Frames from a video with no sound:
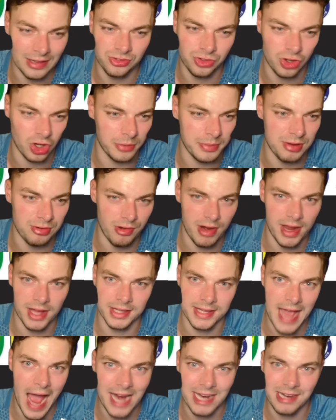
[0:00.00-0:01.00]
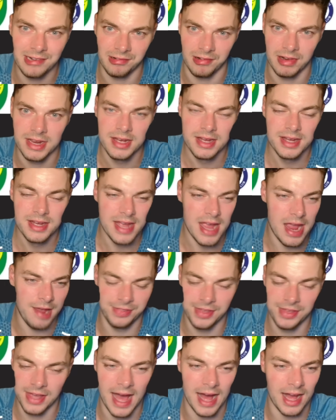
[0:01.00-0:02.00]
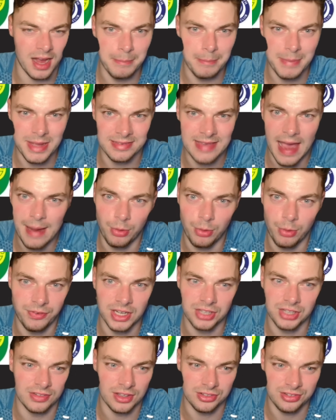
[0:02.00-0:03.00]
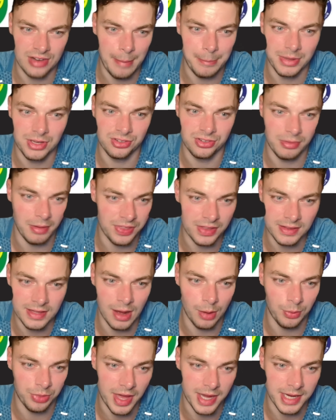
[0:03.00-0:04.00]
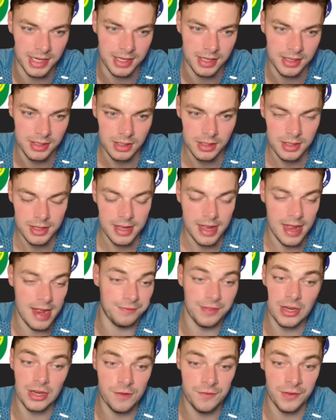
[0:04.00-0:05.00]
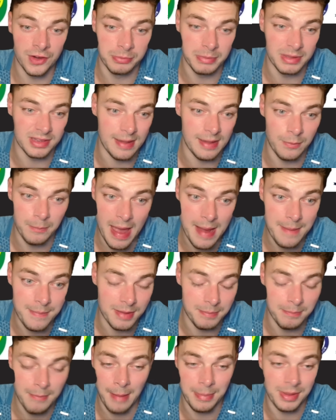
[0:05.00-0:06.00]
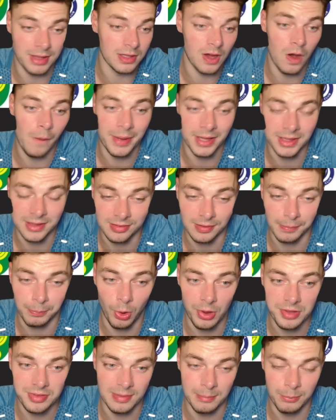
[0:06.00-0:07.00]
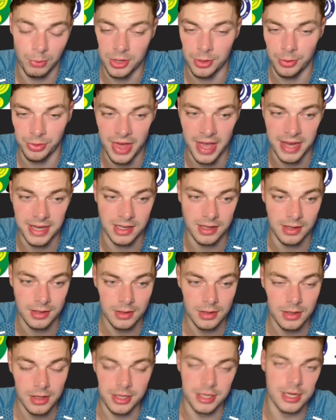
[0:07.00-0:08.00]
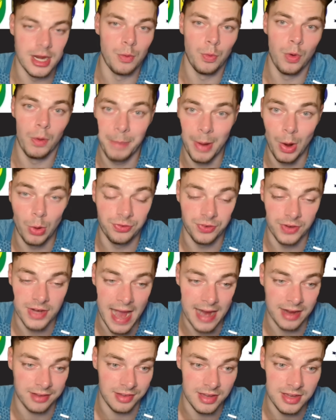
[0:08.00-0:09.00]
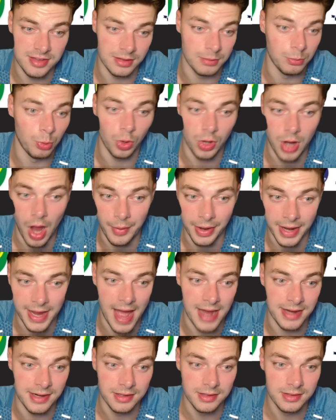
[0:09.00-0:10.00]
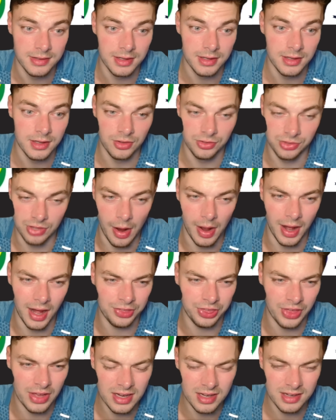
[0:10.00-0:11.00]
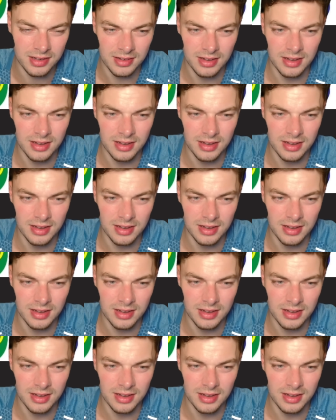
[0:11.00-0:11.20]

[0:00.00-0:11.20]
going to be really angry if they get like a mid-table finish in the Championship? I think they'll think, if they do finish mid-table, maybe it might be a little bit disappointing, but you'll think, we'll build for next season and we'll go again. So I think